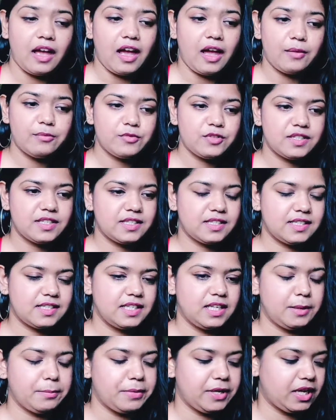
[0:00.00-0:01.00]
I'm just
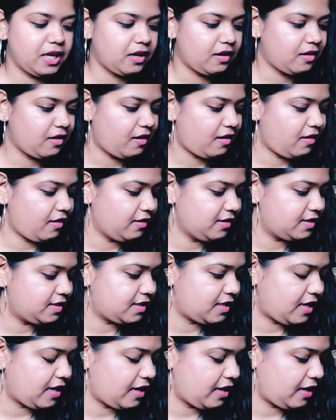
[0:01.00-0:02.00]
slipping
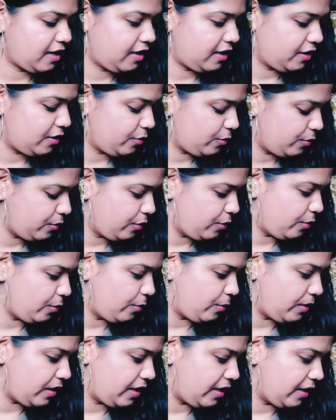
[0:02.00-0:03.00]
cards. I really don't know
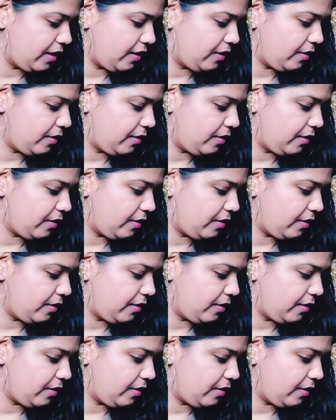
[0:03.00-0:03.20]
why.